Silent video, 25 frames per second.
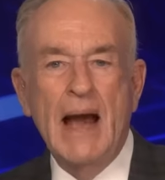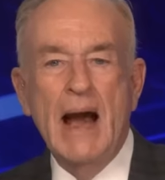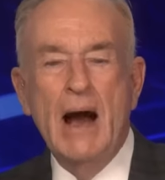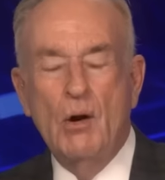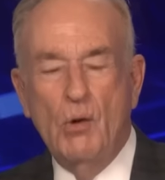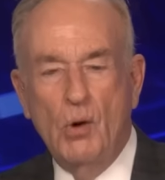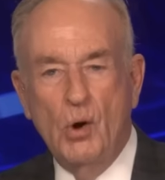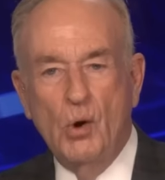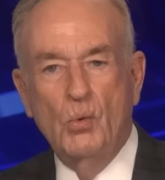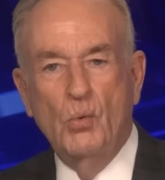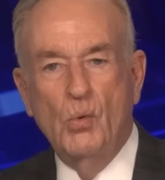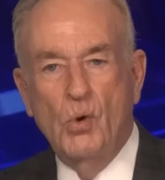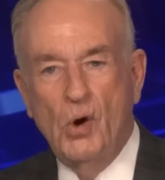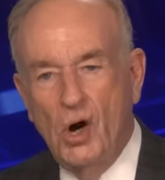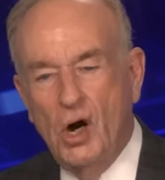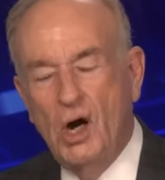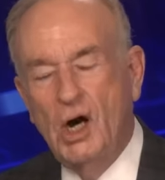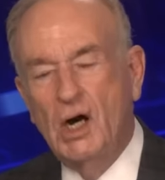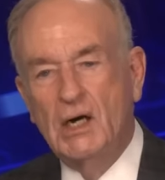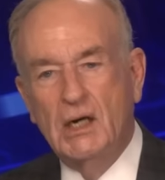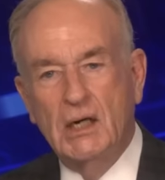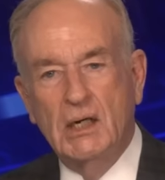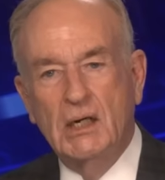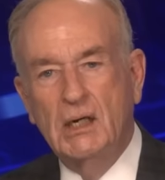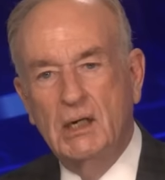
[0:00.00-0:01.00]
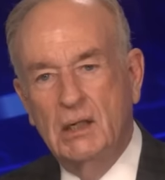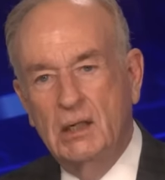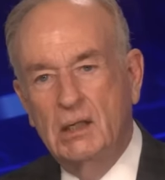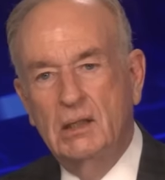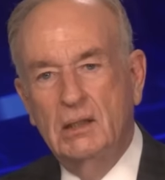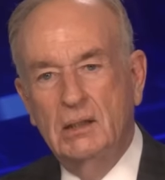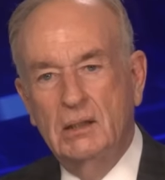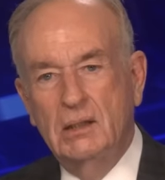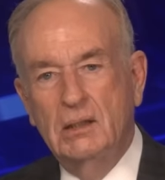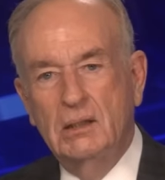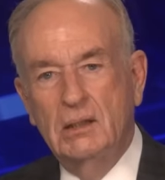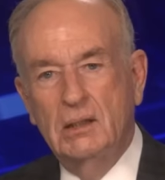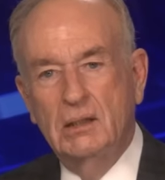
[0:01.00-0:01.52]
power walk
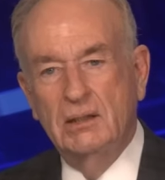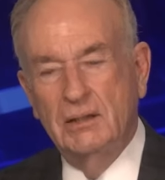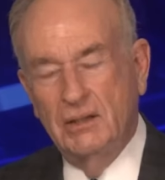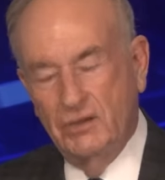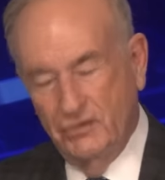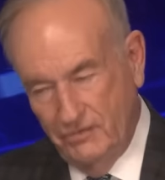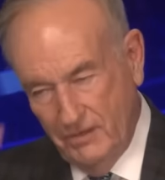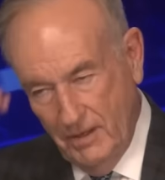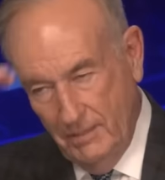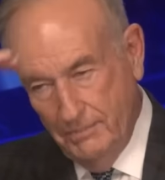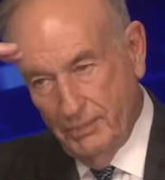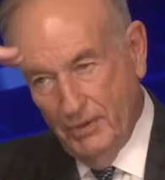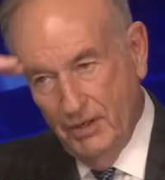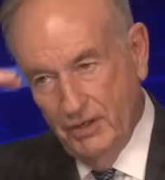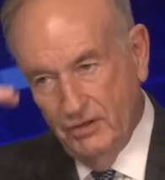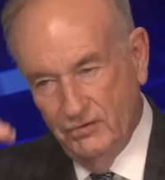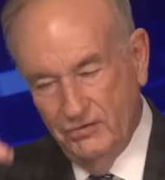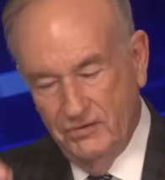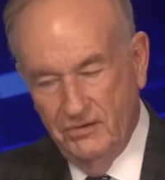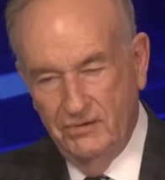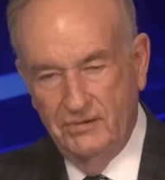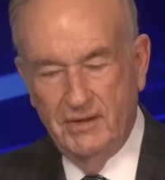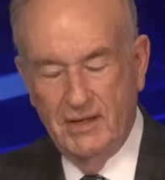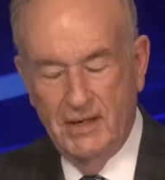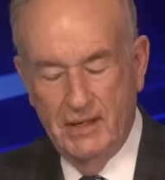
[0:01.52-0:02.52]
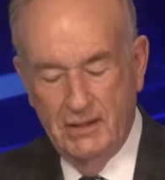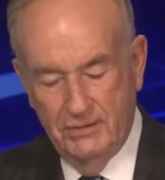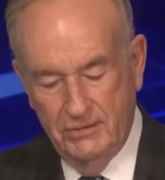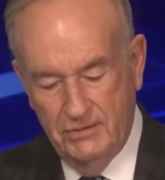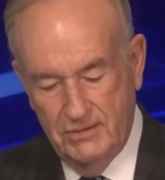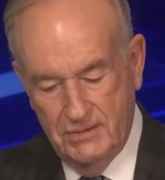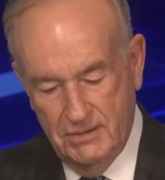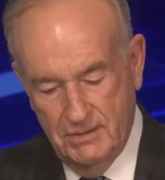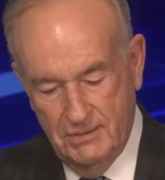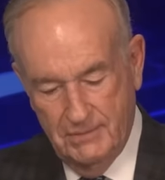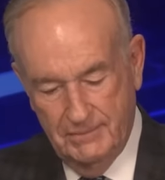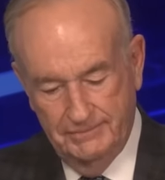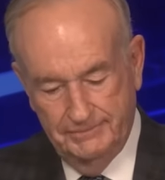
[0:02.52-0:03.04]
because that brings it down
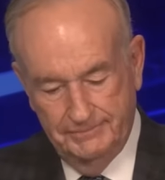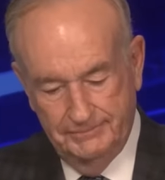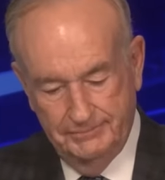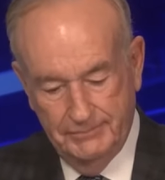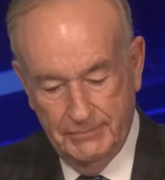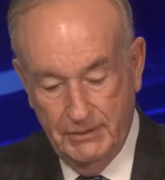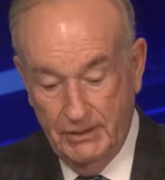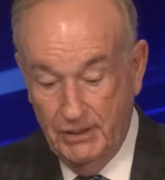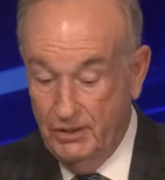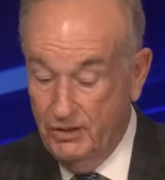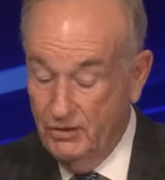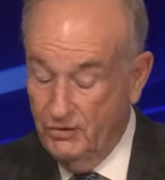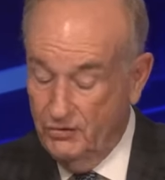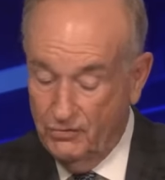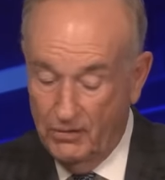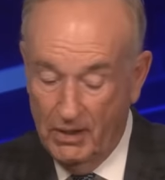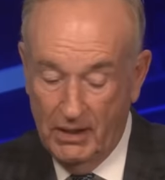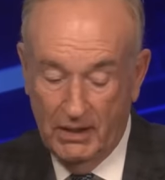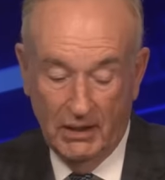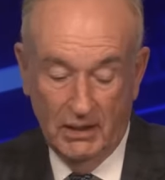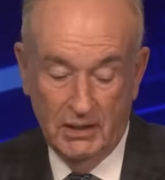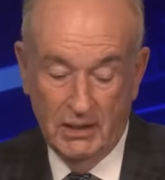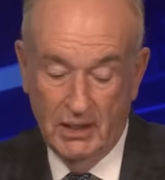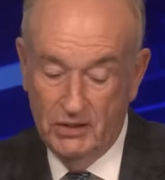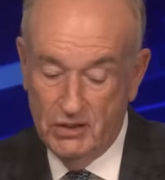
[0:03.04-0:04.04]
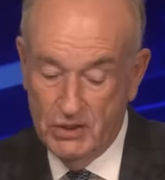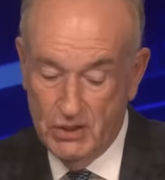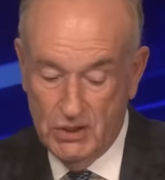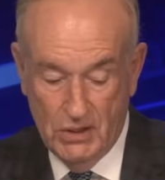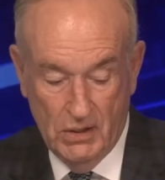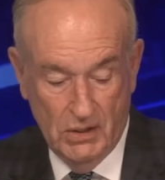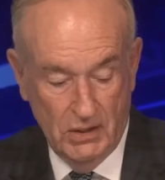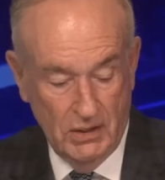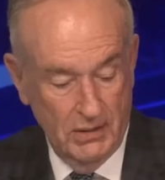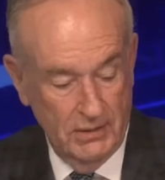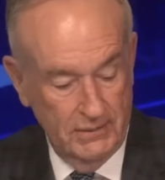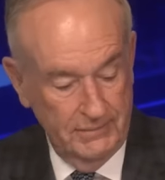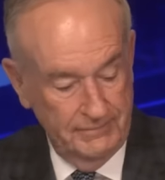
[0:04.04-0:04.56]
too. But you're drinking that
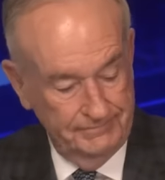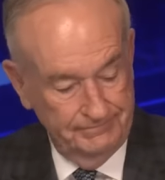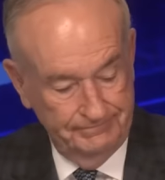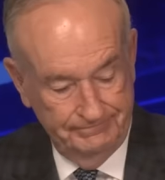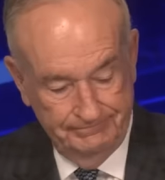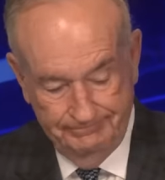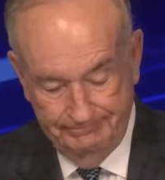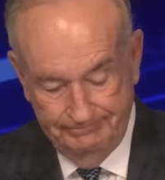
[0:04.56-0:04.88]
sugar.